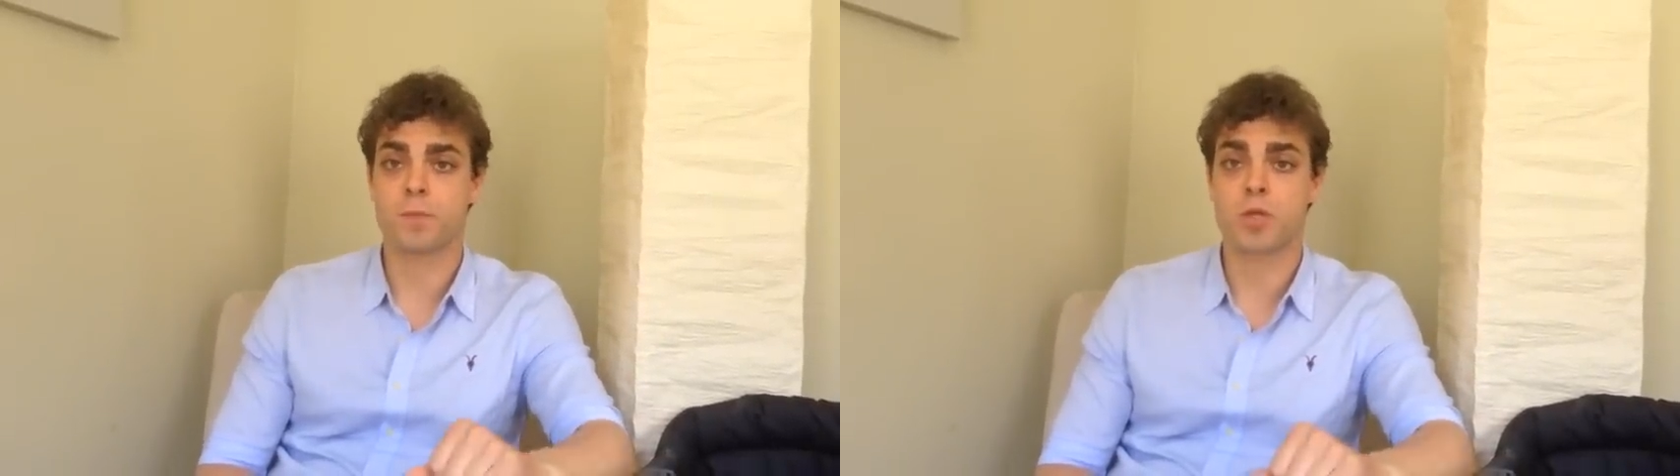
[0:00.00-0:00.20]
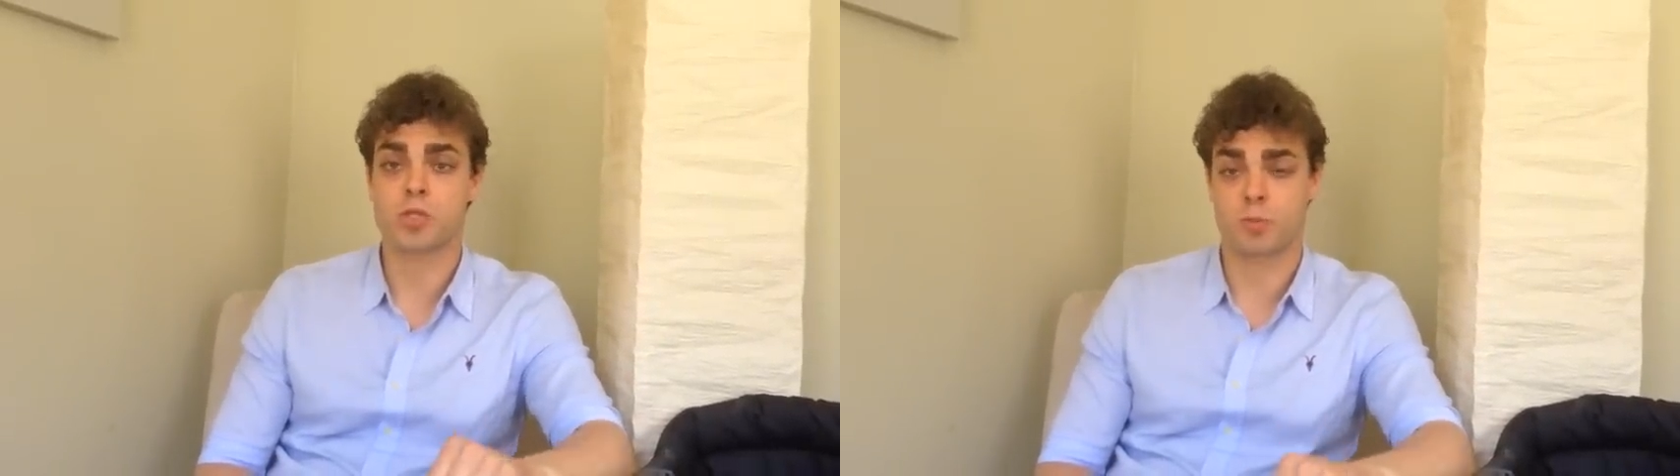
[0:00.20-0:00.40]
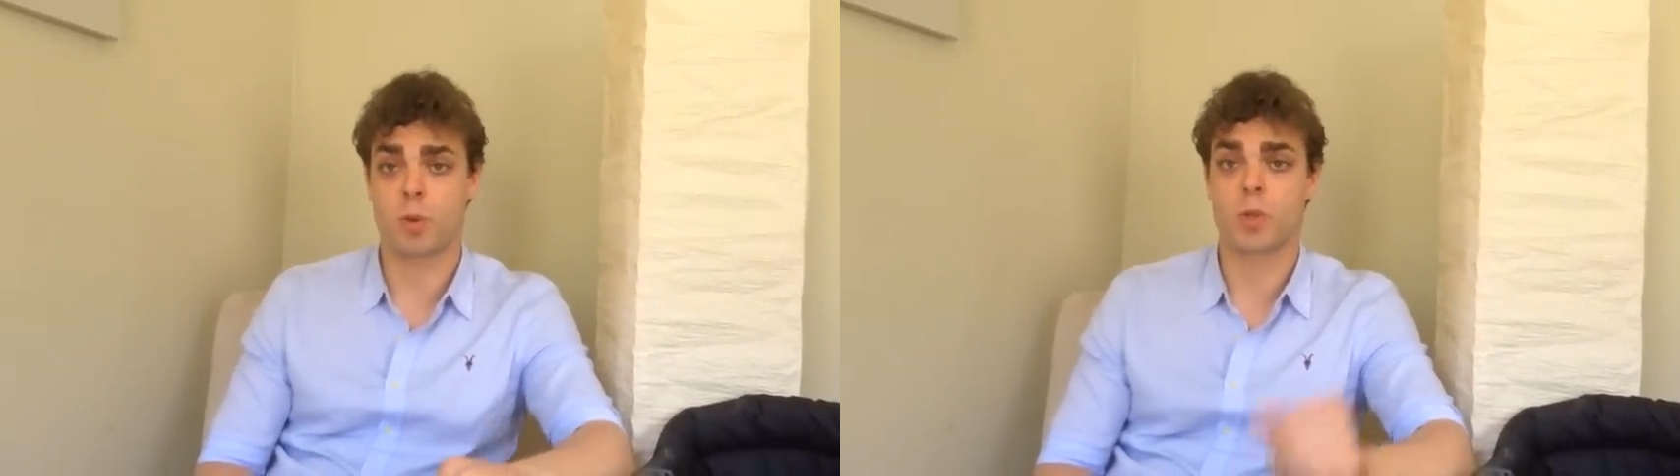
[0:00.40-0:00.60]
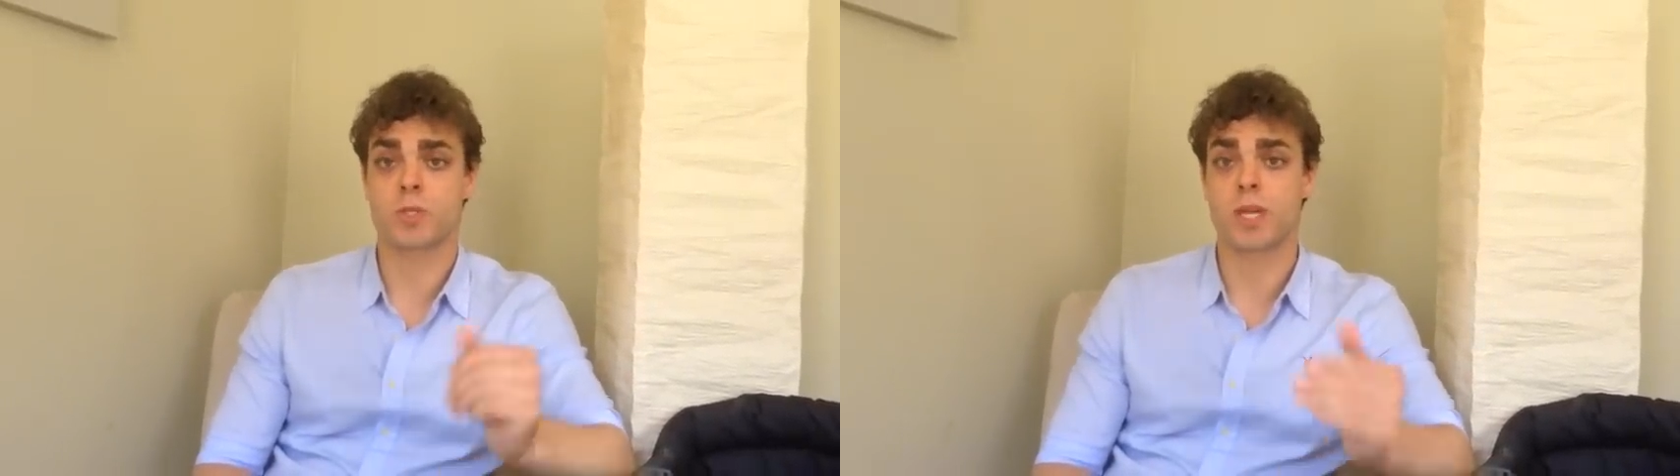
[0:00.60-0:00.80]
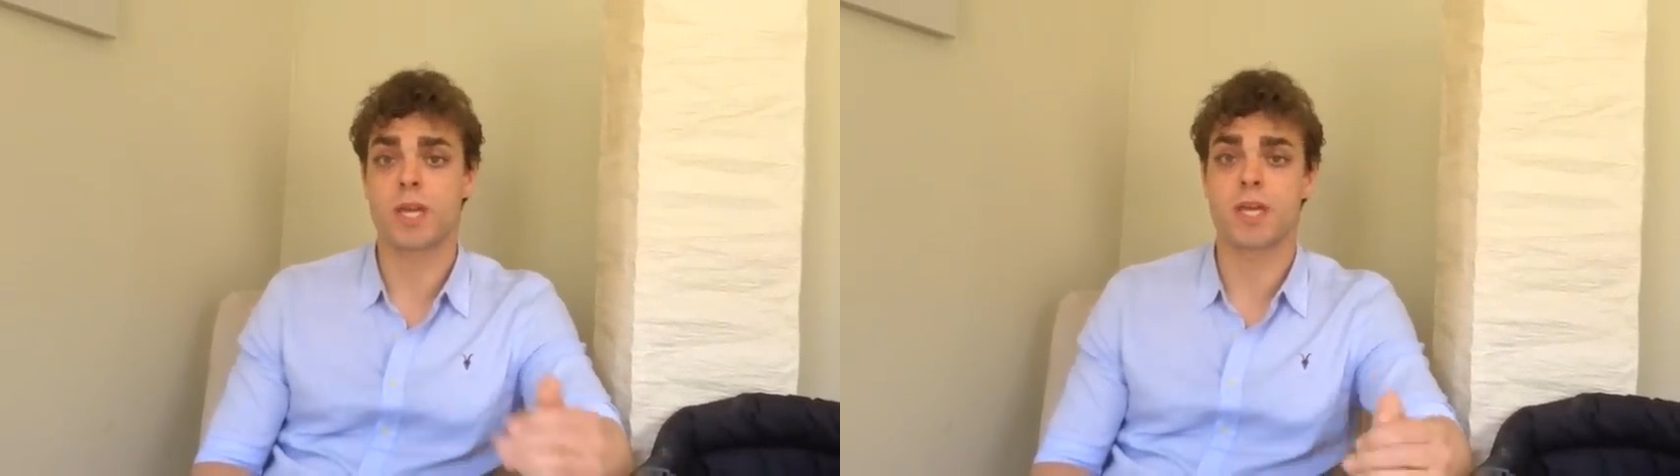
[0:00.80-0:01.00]
your
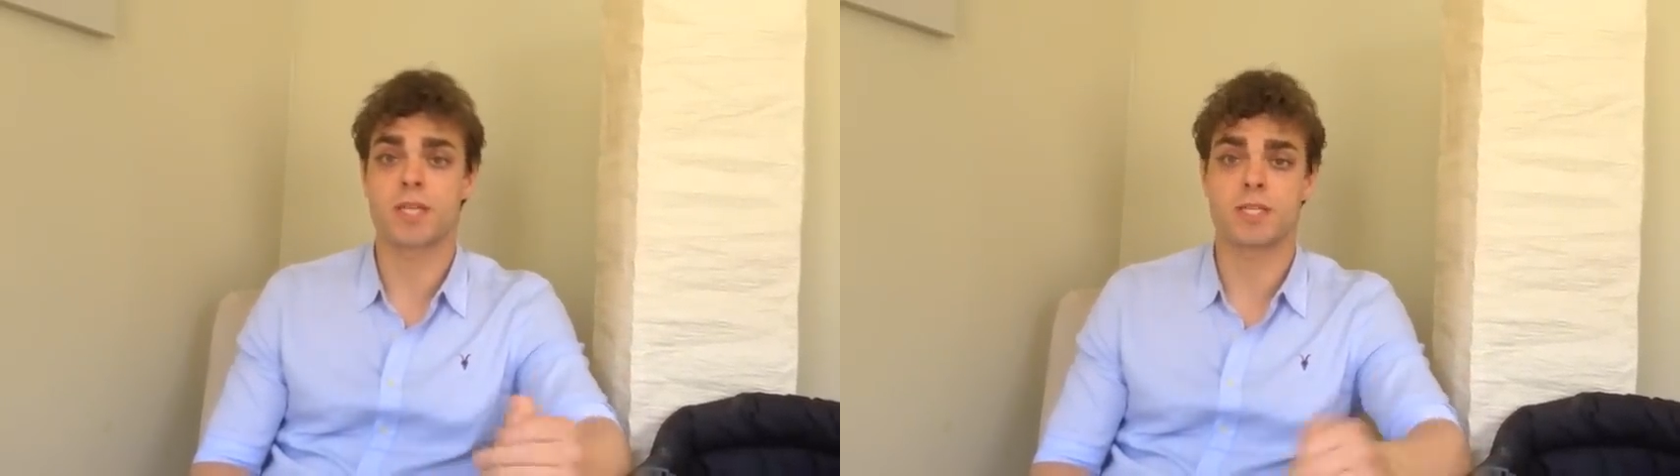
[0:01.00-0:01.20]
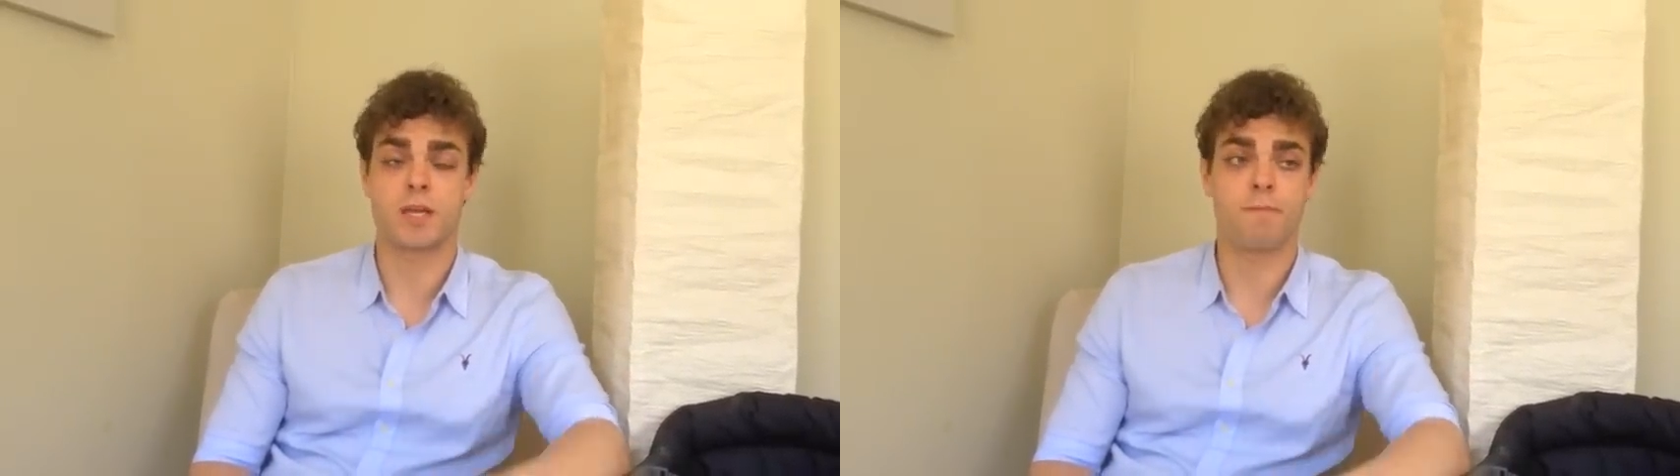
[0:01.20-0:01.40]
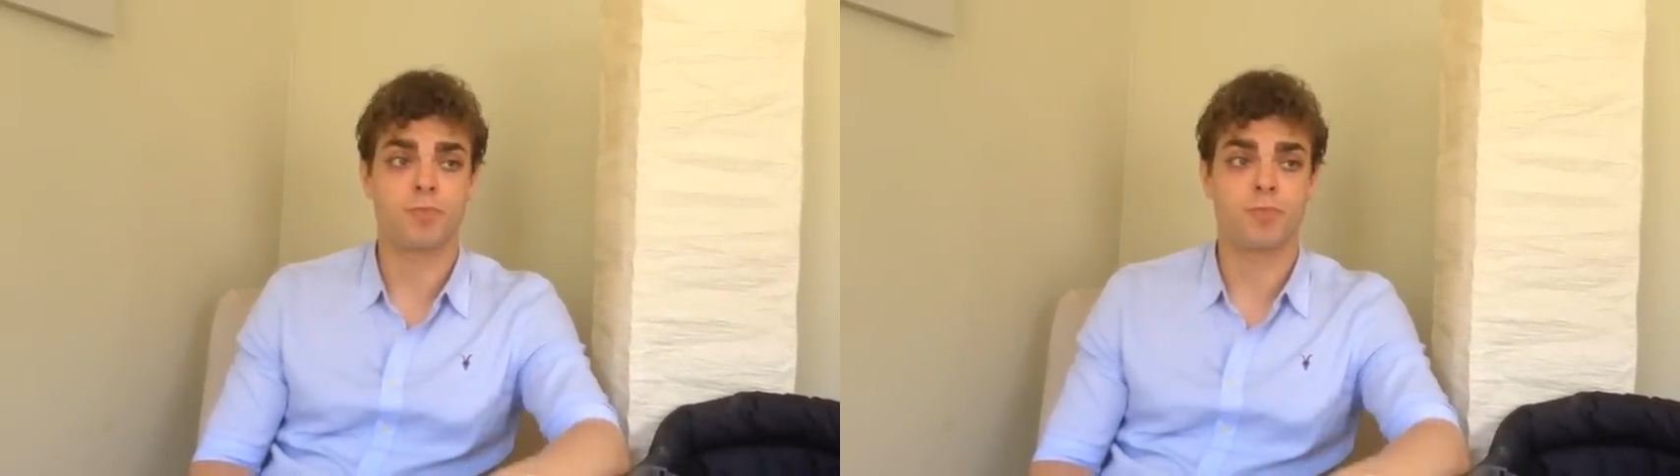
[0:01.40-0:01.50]
spot is